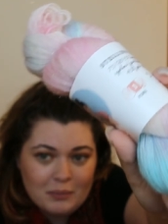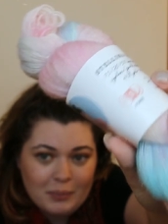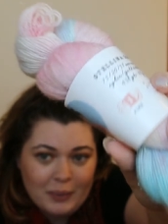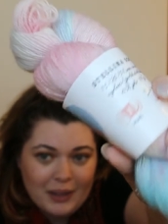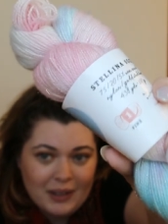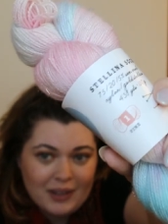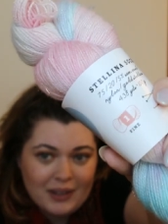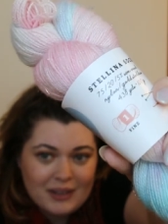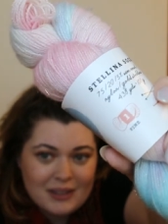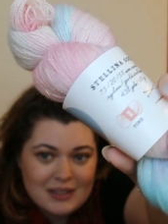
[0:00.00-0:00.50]

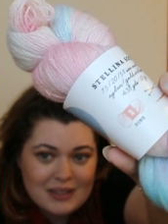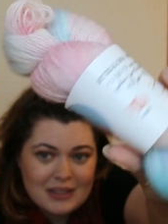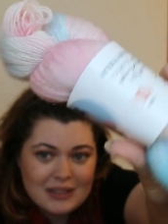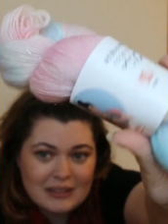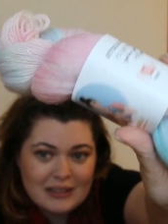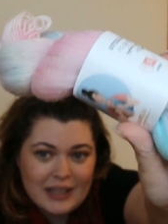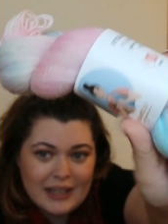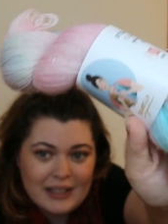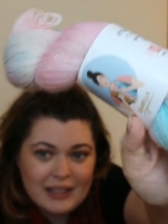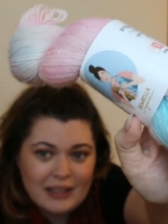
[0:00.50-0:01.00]
because the
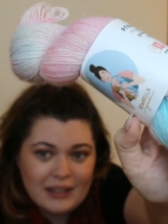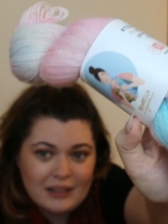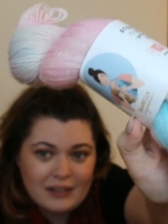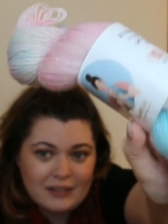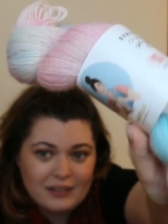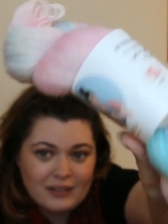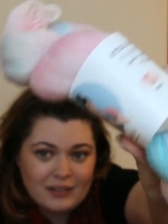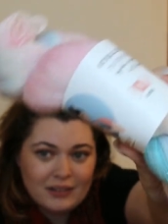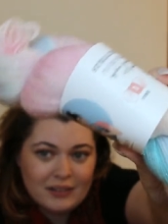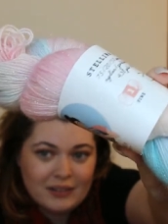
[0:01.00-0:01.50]

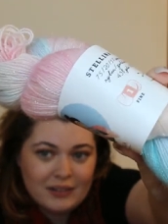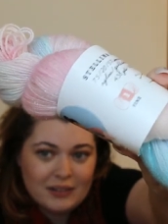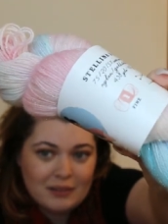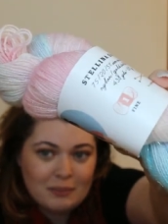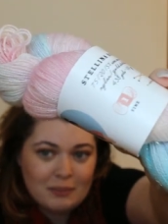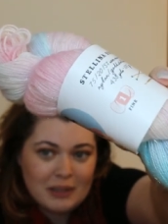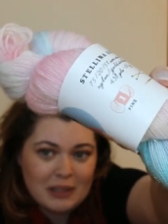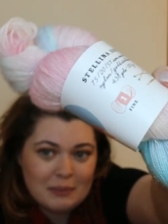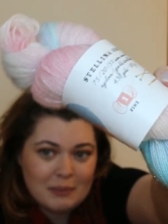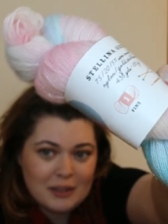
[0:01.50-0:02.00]
lighting, oh
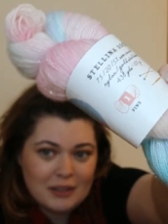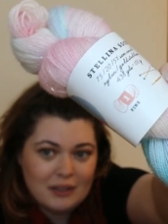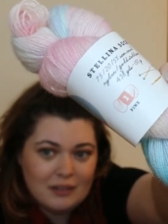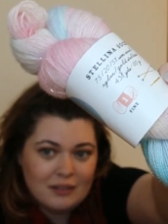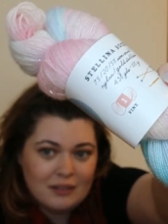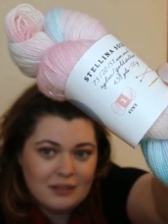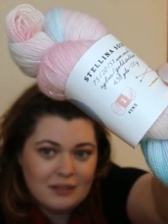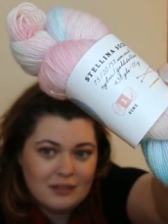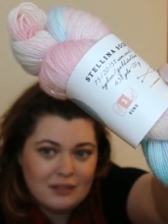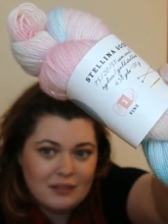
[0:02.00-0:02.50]
maybe,
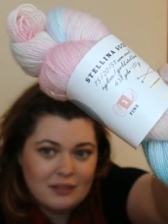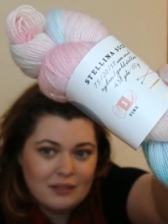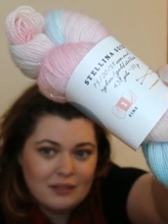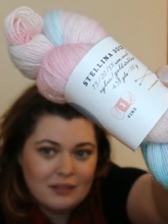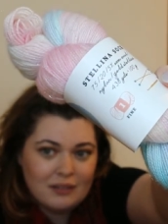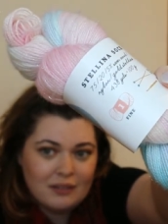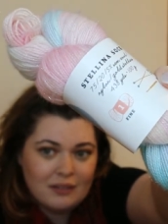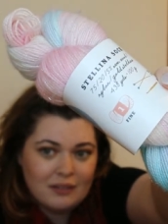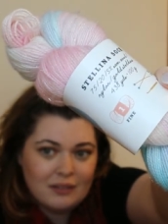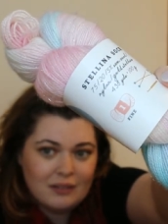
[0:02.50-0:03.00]

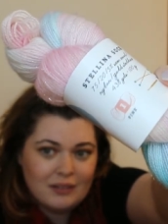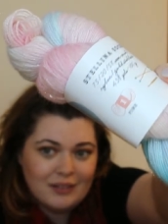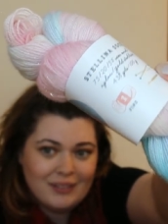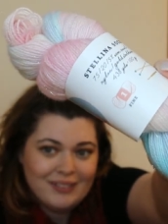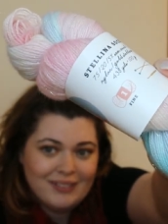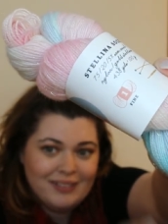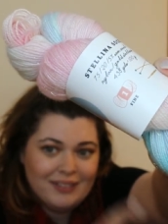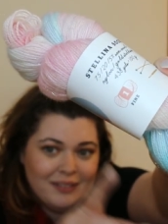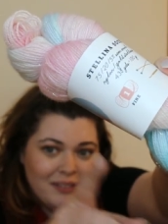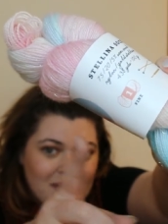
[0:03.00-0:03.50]

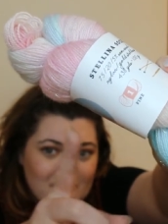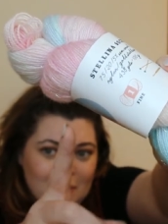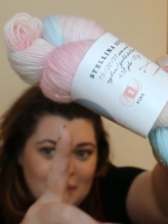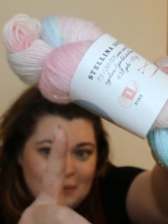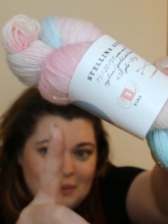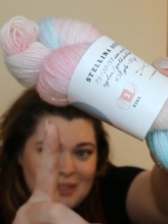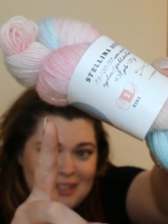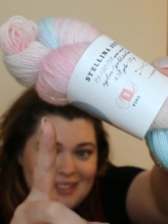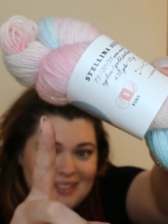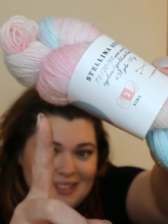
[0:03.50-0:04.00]
yeah,
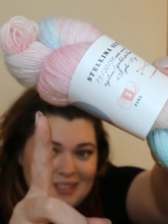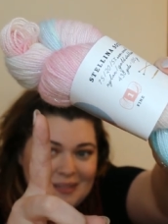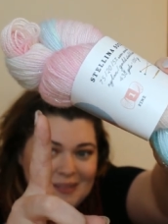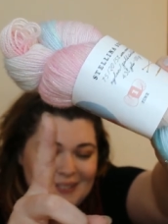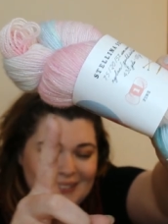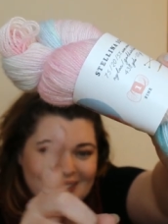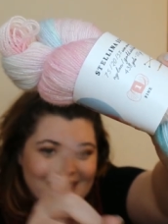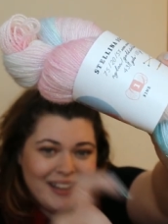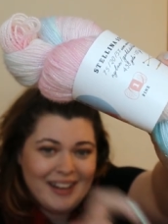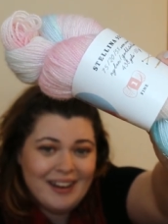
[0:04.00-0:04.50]
maybe just a little
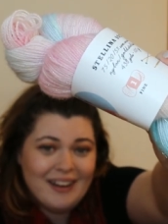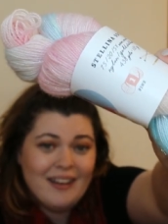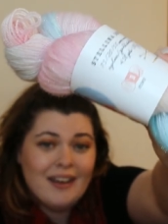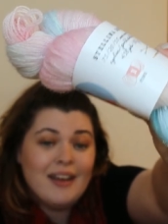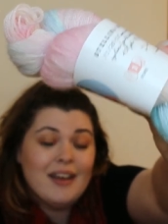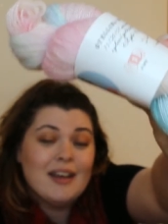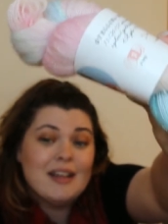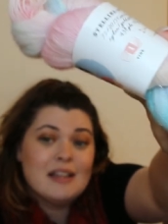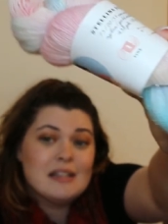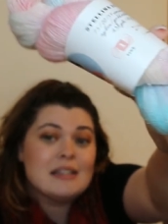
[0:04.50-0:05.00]
bit right there.
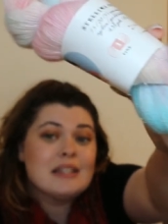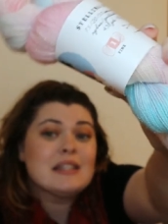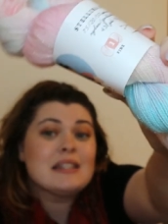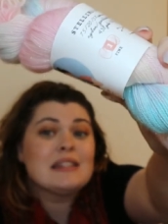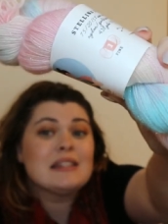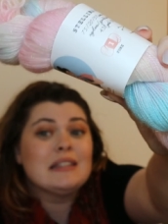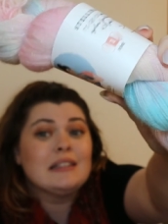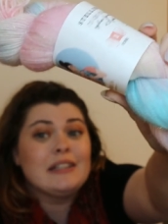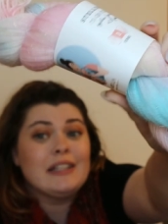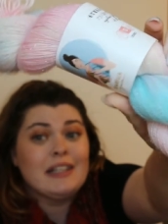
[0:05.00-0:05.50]
This is
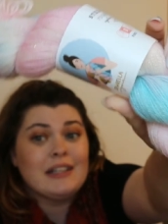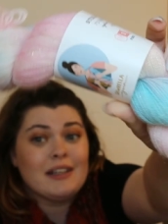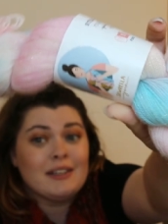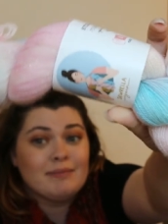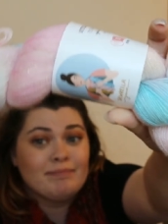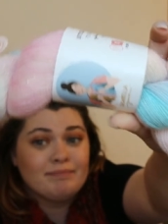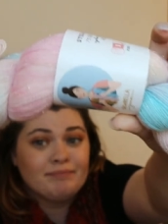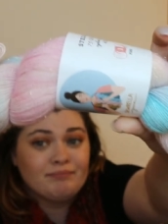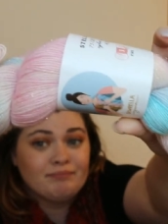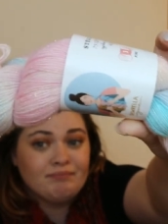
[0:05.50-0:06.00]
Stellina.